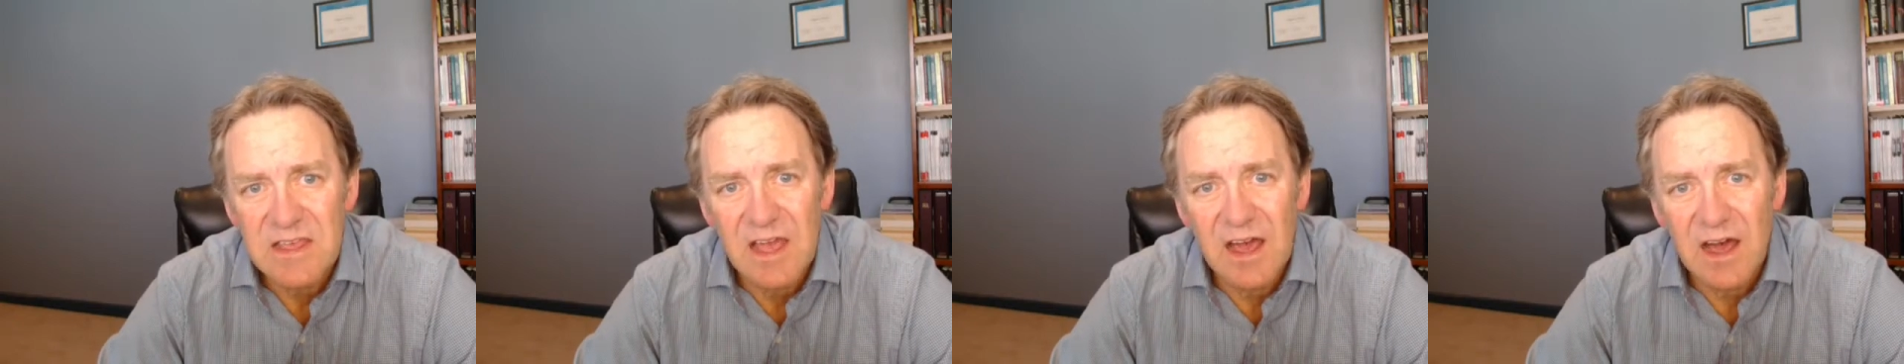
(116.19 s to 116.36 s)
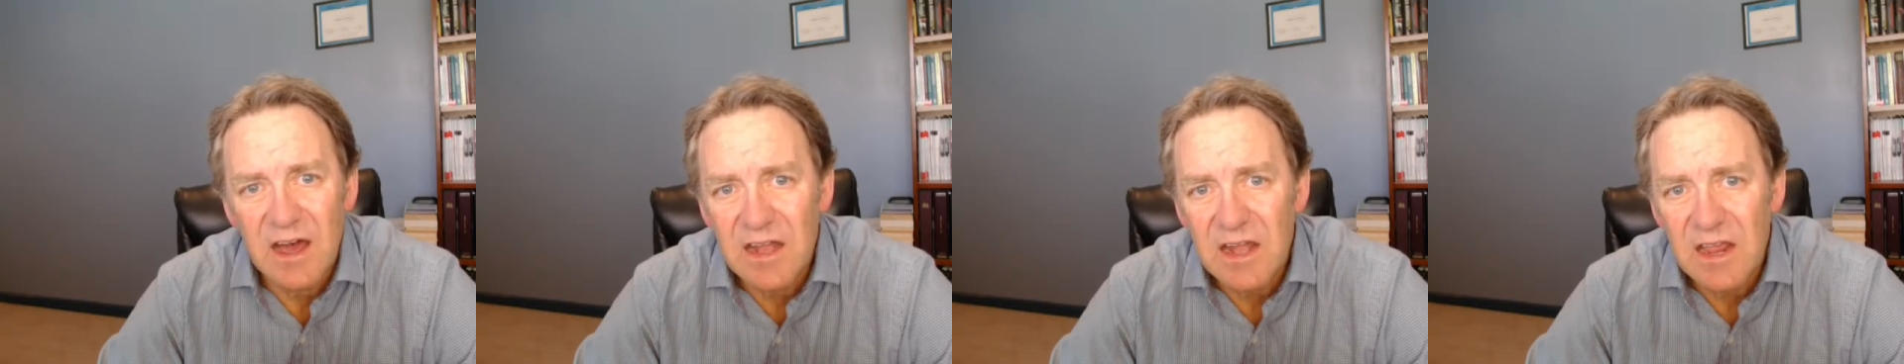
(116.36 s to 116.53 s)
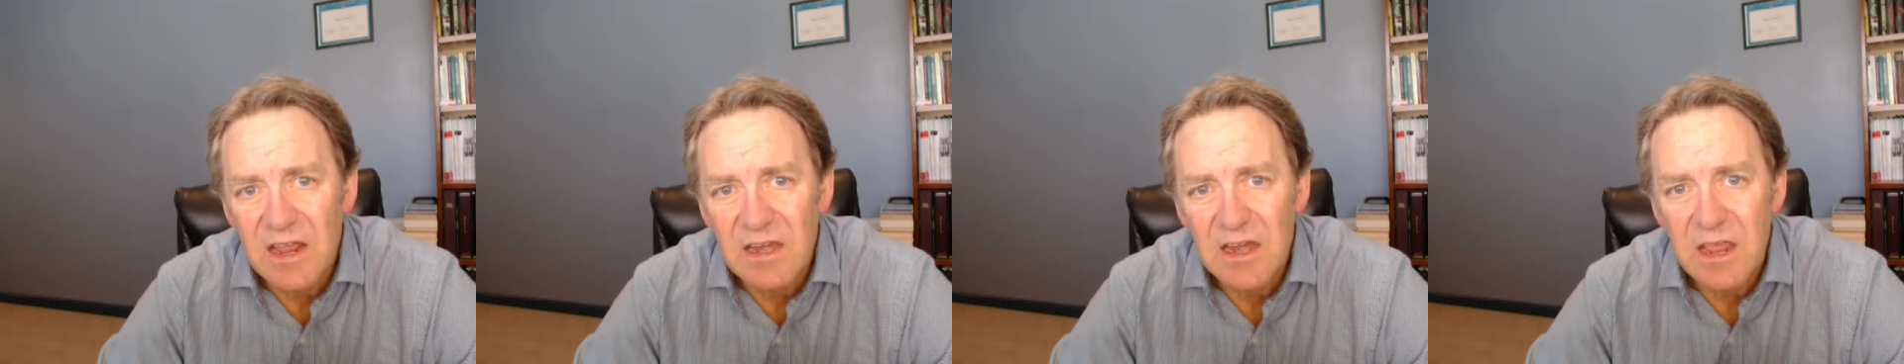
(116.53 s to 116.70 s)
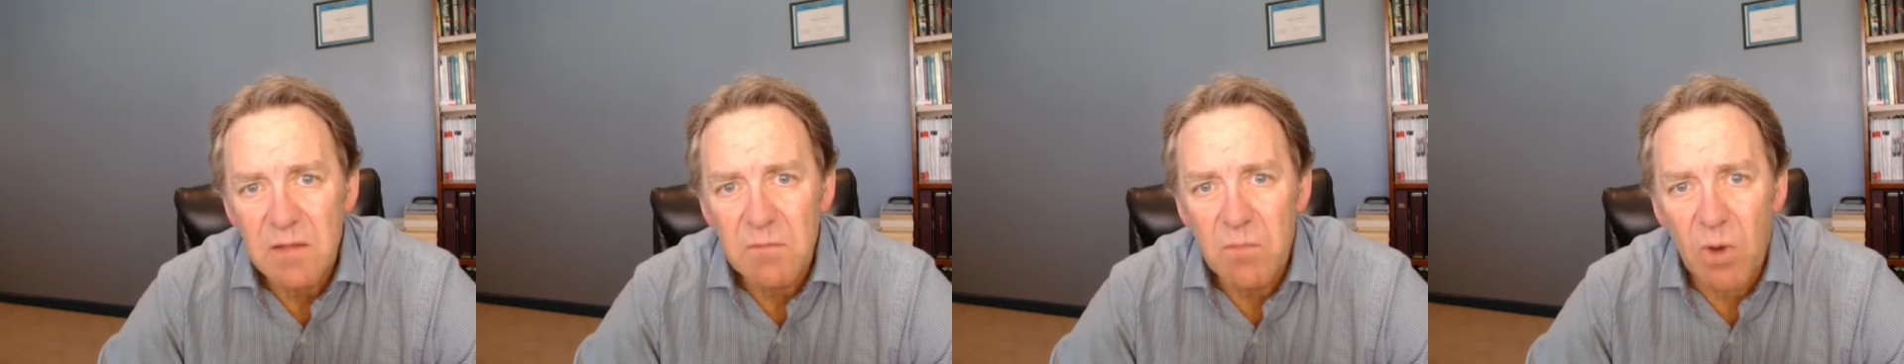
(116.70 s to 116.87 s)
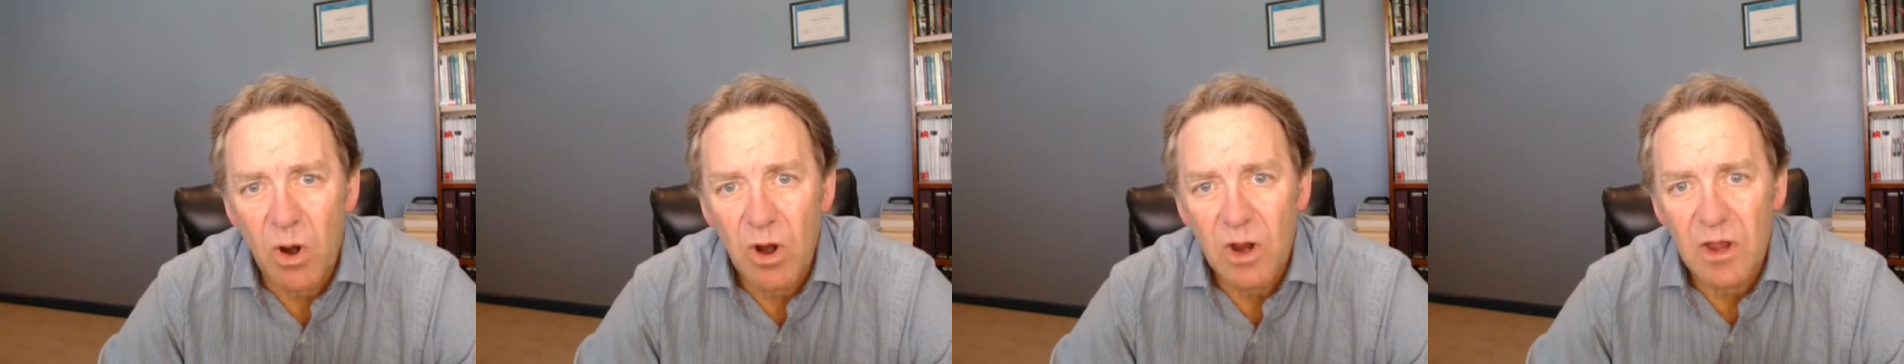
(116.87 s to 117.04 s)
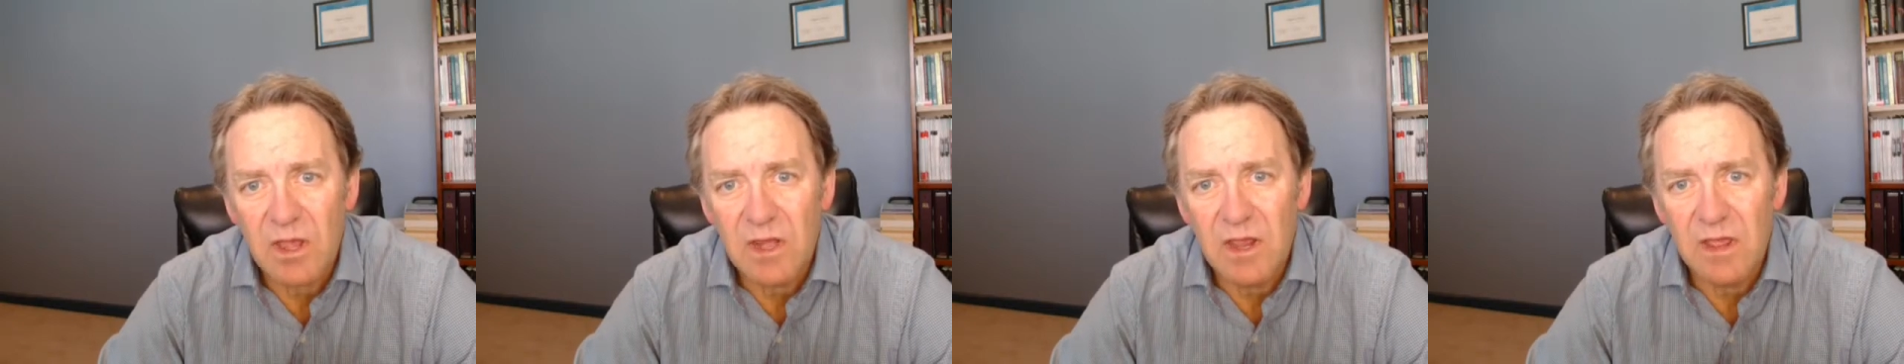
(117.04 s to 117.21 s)
unending
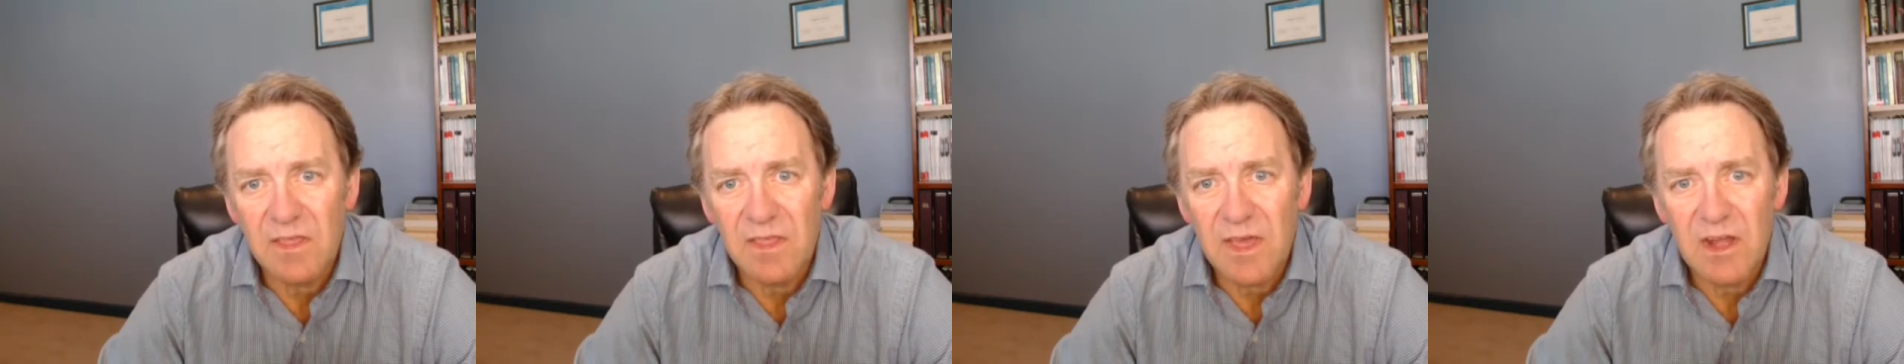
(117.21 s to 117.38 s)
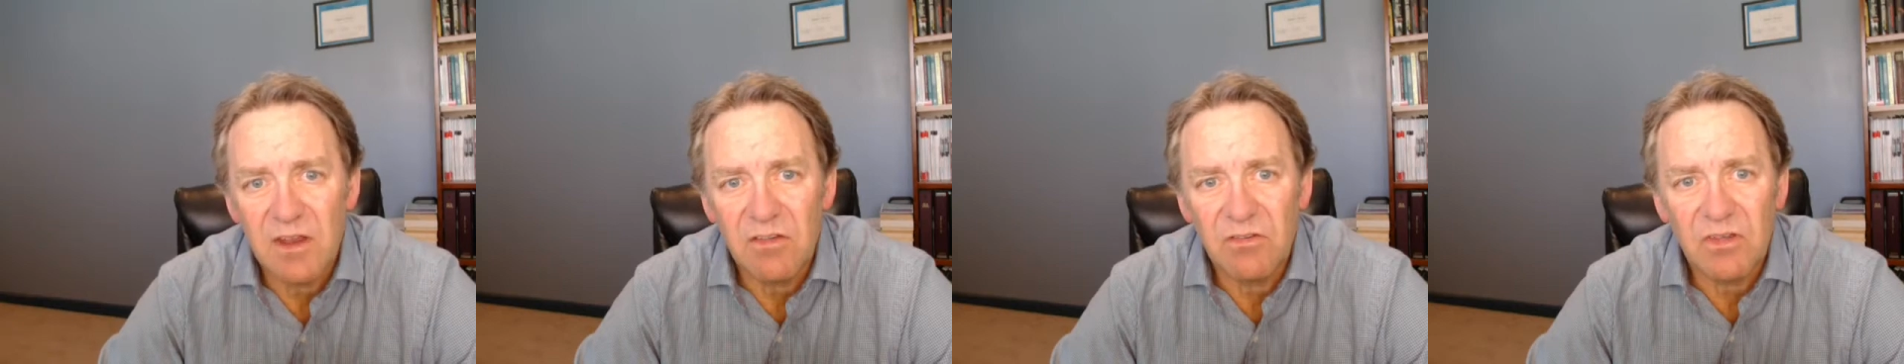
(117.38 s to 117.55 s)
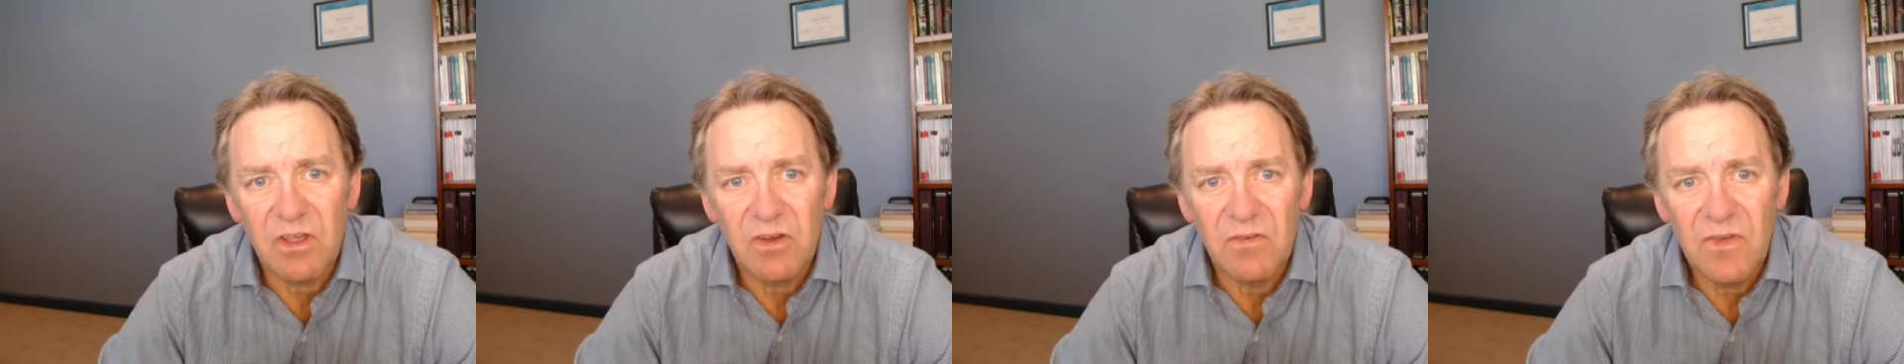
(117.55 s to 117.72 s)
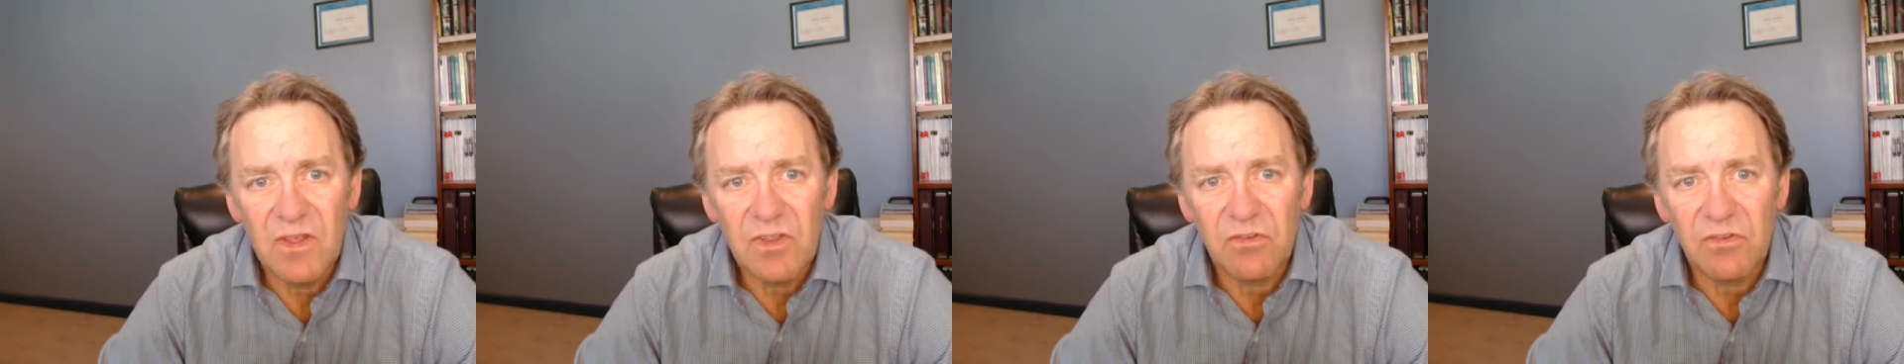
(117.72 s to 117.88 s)
marketing that has convinced